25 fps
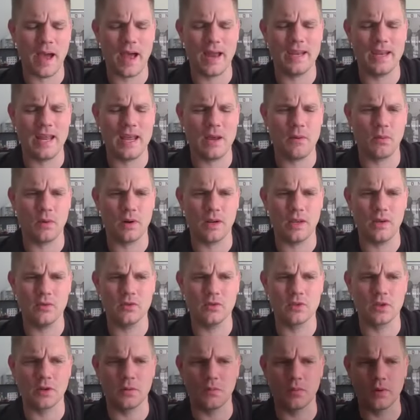Bad Name where he
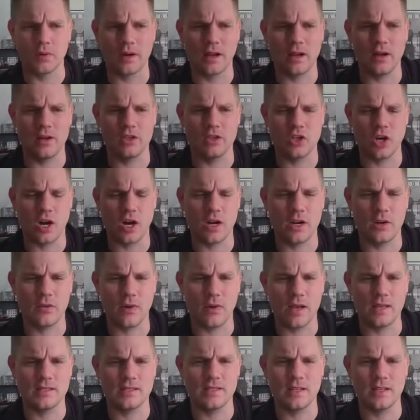was going to bring out Johnny
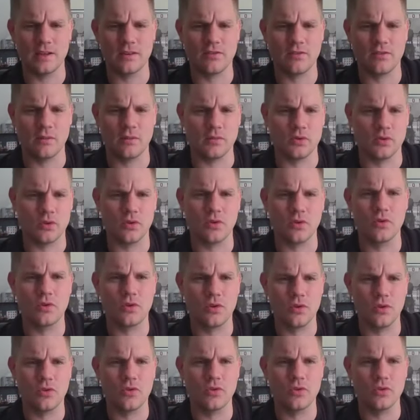Rzeznik from Goo
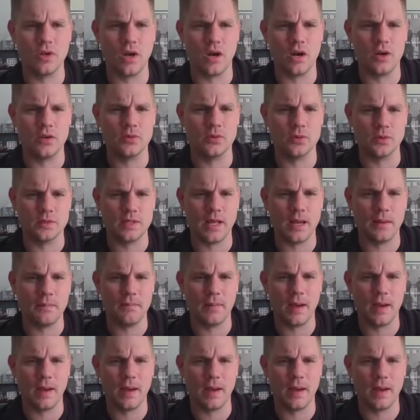Goo Dolls? Yeah,